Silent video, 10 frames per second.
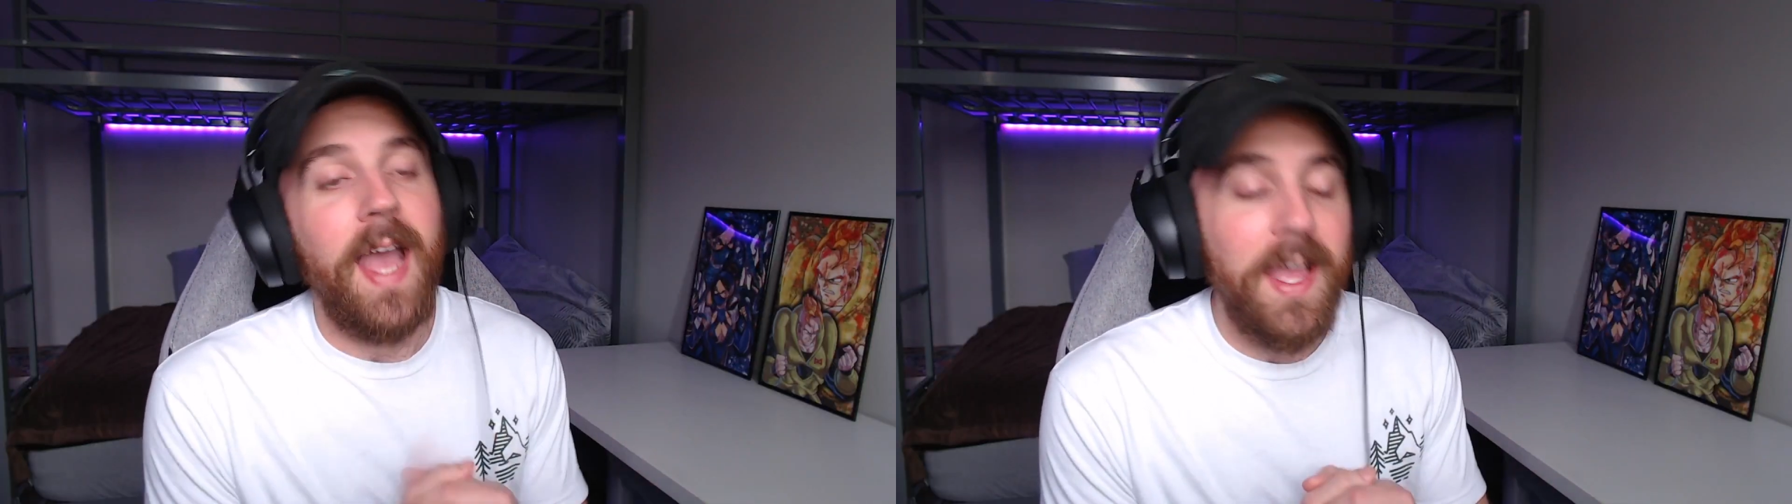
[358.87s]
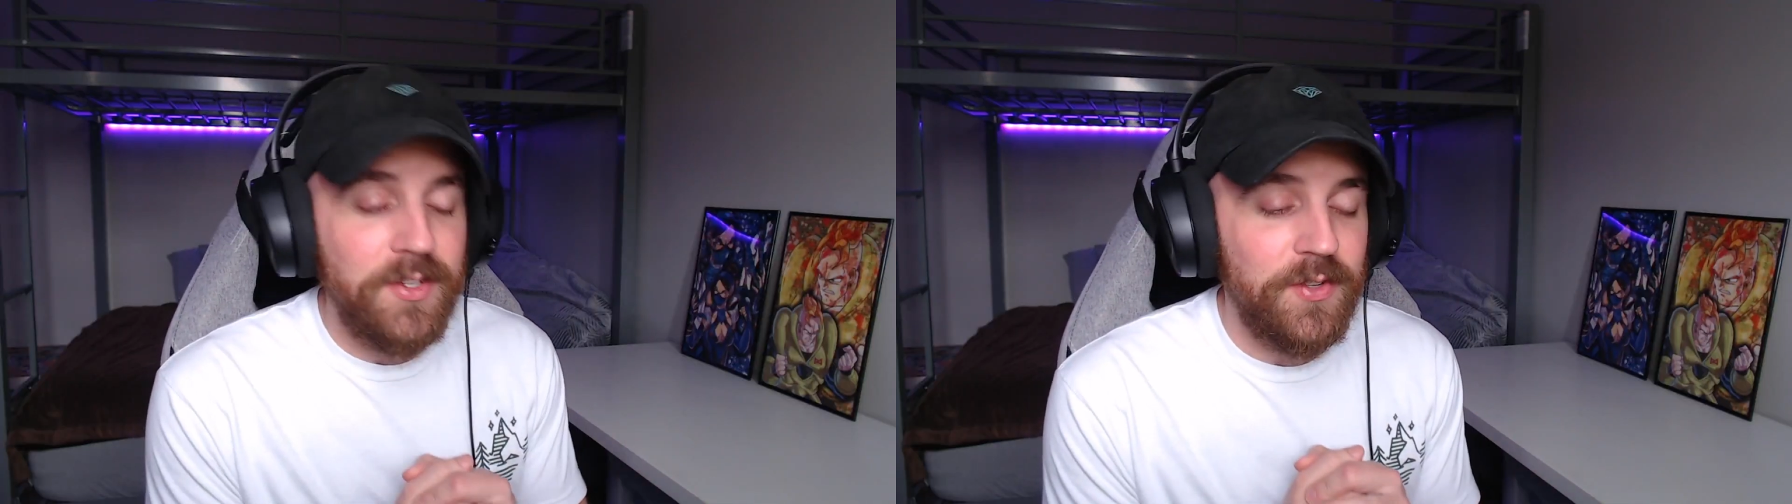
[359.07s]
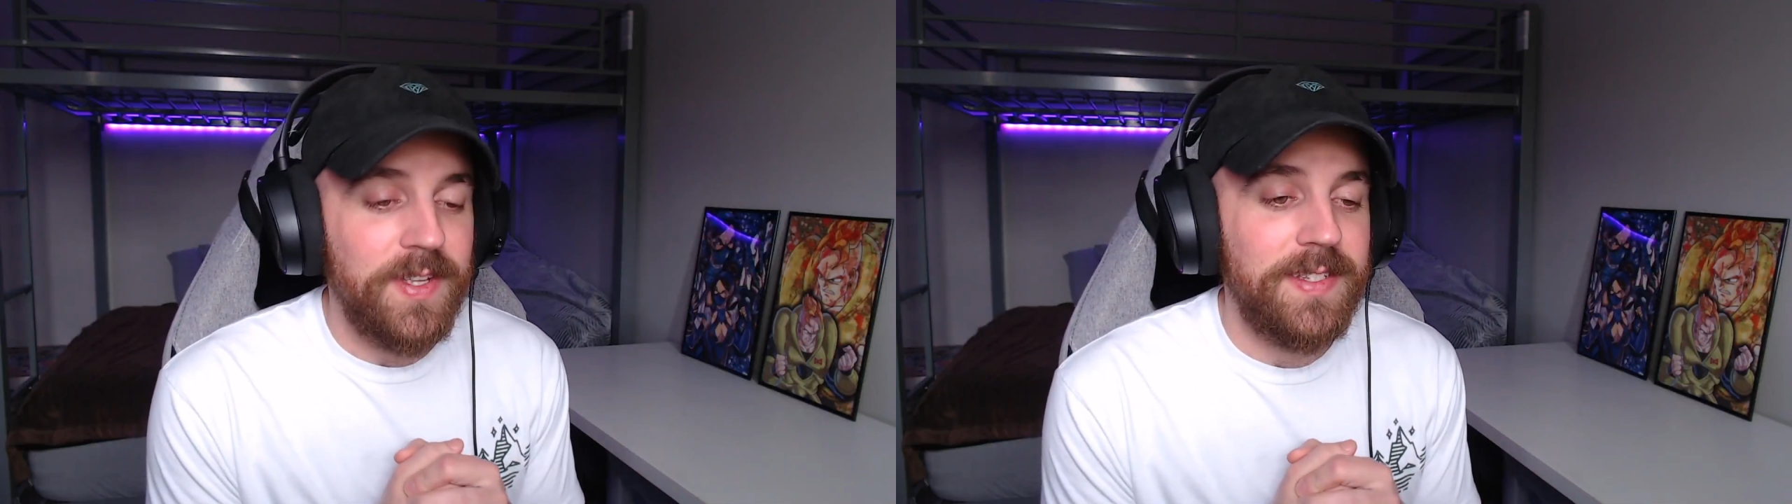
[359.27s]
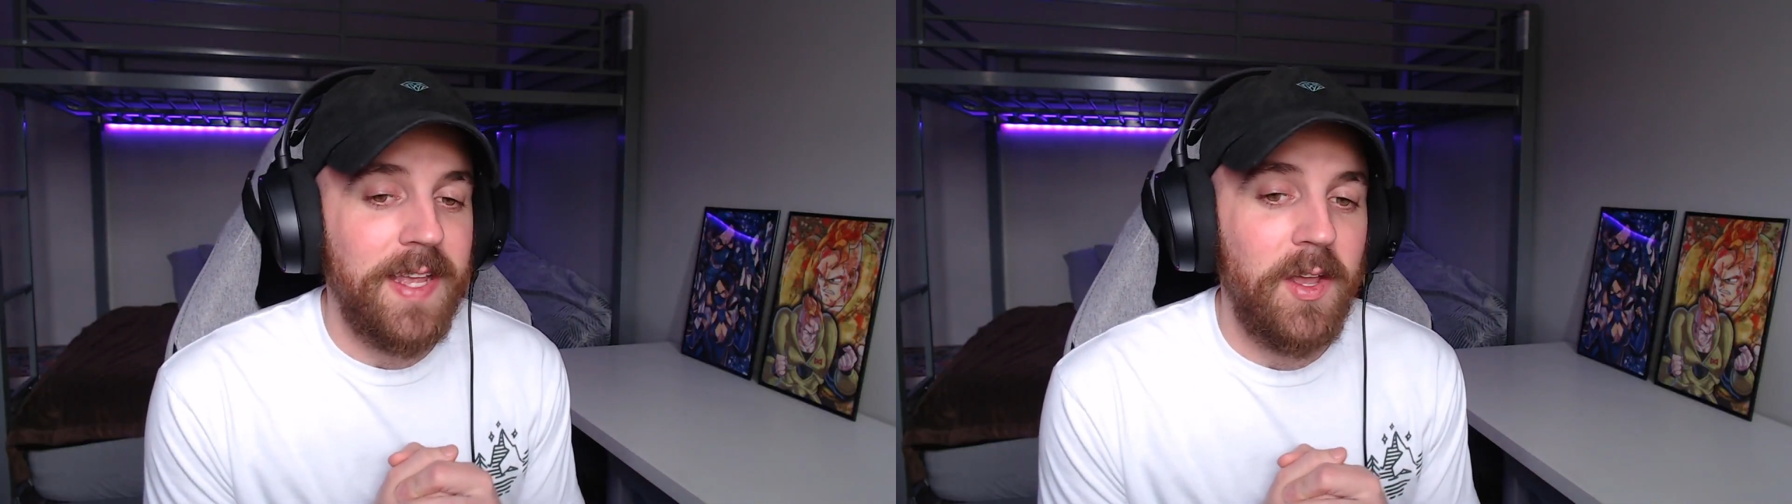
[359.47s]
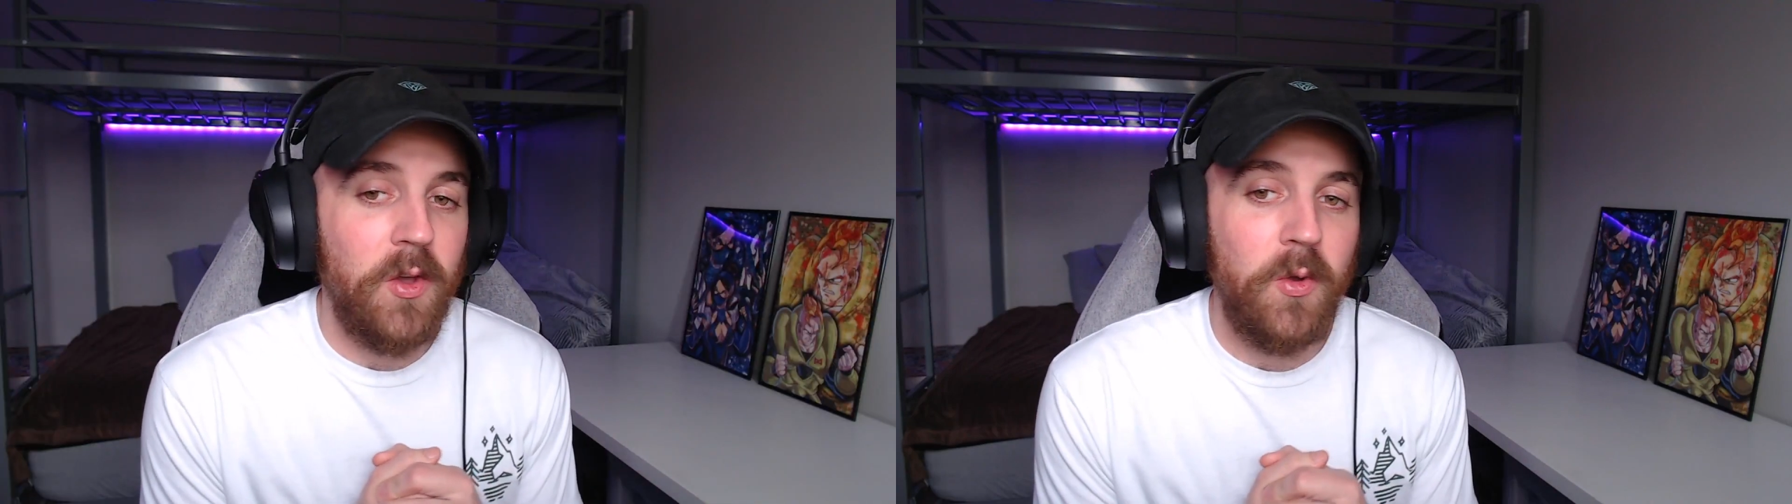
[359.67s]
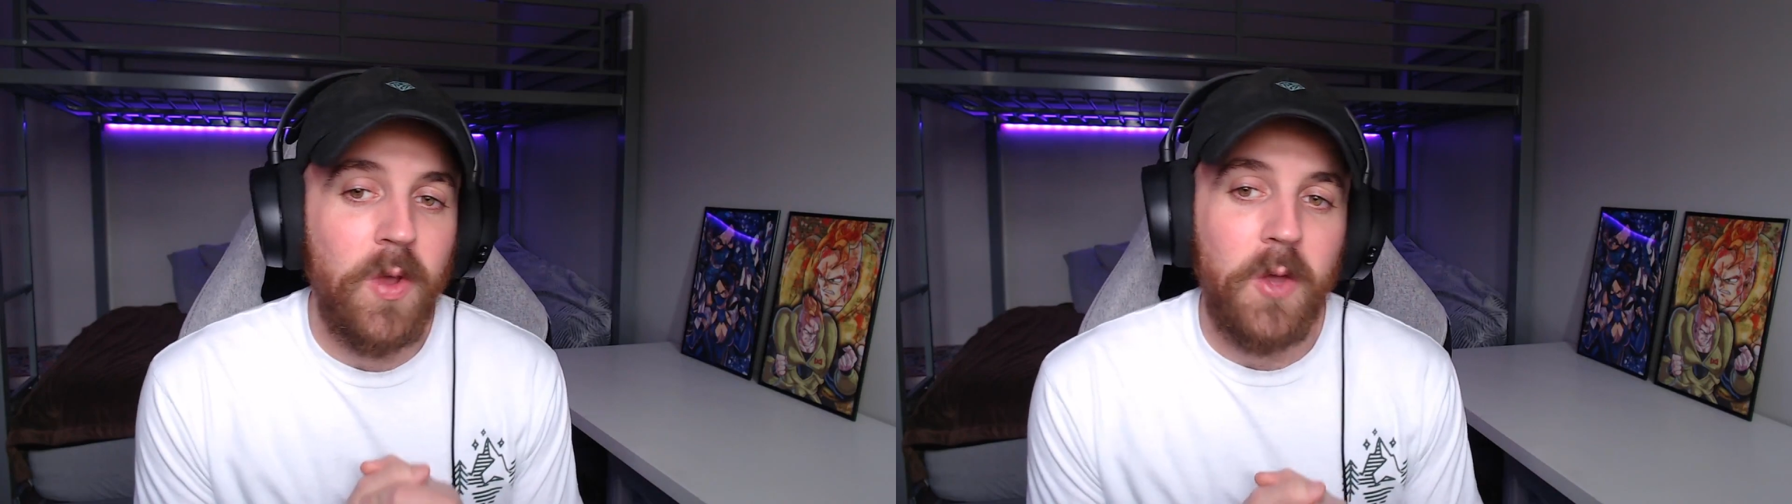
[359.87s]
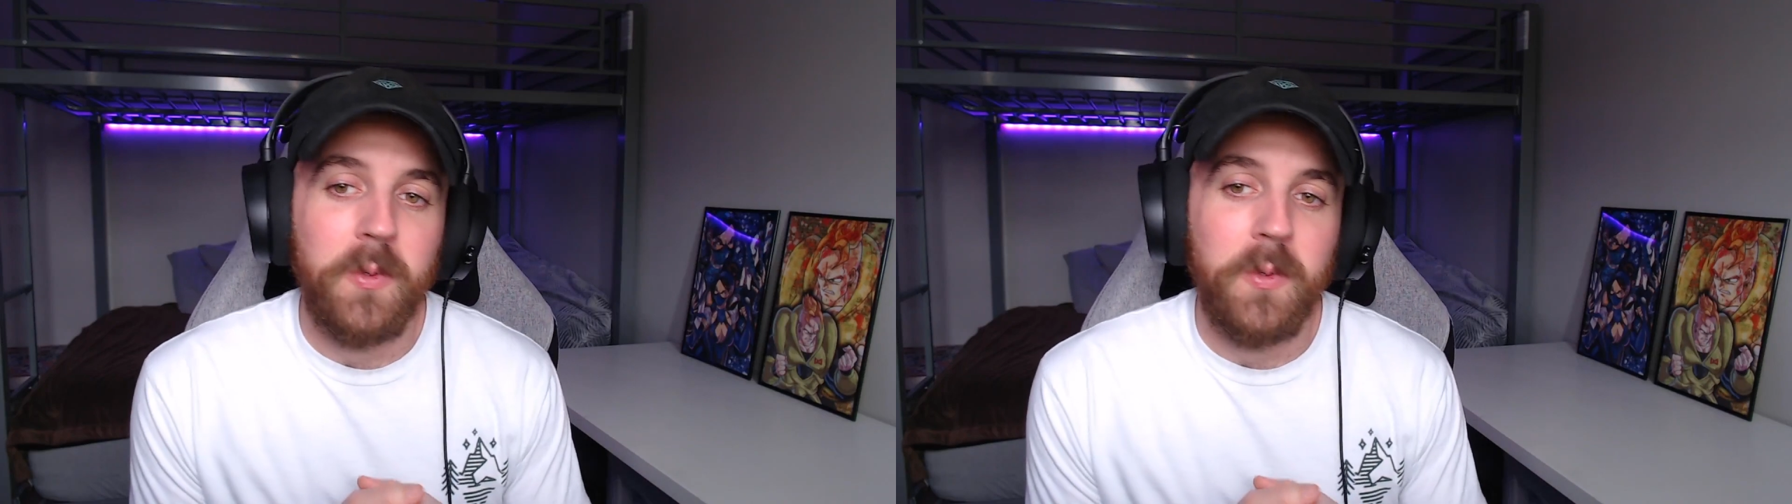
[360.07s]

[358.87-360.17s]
as you could tell,